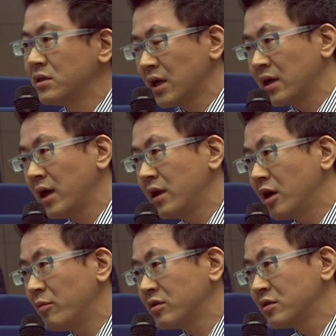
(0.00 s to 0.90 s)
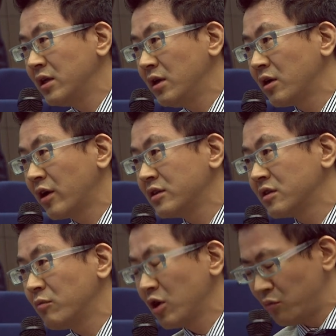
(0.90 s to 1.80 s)
is again about the
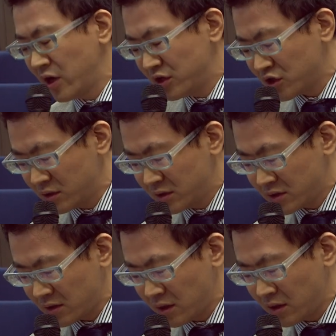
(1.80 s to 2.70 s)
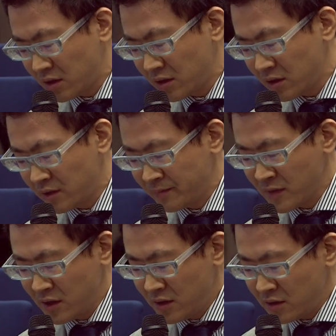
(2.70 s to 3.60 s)
currency manipulations
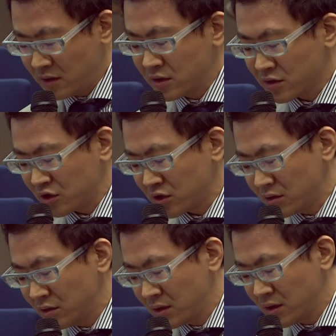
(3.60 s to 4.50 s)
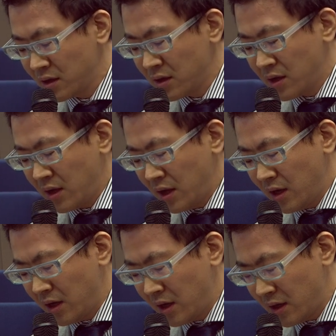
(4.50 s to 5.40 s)
discussion.
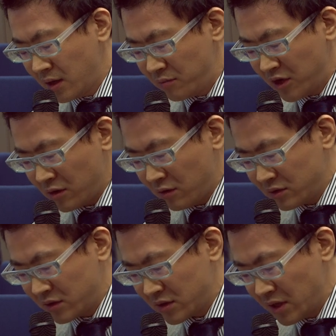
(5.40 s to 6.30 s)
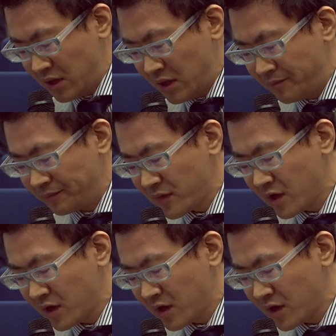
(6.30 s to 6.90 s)
And because the